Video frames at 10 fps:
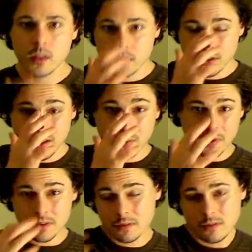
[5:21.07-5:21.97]
so that
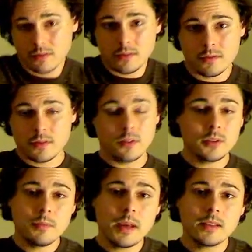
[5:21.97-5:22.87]
we're the only
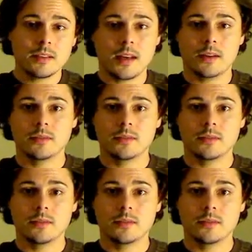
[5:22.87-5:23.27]
bet in town.